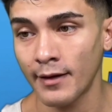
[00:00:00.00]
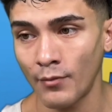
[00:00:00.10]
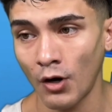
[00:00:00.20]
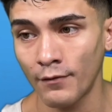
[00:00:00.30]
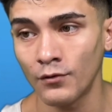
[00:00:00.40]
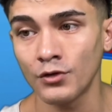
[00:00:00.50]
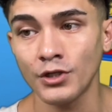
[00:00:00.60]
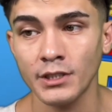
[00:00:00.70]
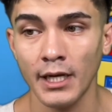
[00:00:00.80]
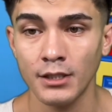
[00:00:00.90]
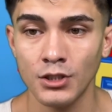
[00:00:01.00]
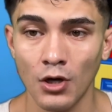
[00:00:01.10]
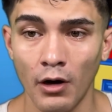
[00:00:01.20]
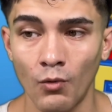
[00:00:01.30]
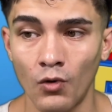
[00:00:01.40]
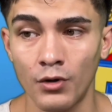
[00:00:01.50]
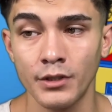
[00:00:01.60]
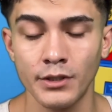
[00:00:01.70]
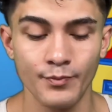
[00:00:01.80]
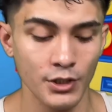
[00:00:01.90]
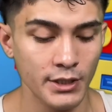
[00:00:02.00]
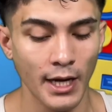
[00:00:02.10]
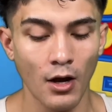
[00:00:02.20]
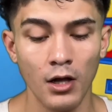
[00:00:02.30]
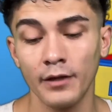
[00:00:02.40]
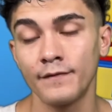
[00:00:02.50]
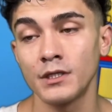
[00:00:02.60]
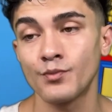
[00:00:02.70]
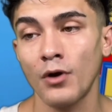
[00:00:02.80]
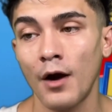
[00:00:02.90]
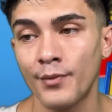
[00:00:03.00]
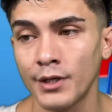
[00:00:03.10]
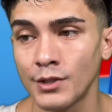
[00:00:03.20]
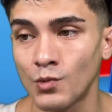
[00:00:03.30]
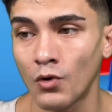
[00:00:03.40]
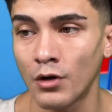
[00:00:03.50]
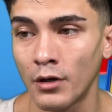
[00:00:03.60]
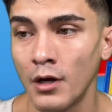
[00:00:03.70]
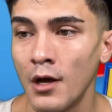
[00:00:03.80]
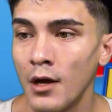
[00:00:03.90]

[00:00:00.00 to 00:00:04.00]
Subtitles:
Marvel, just like Star Wars, just like all of these properties were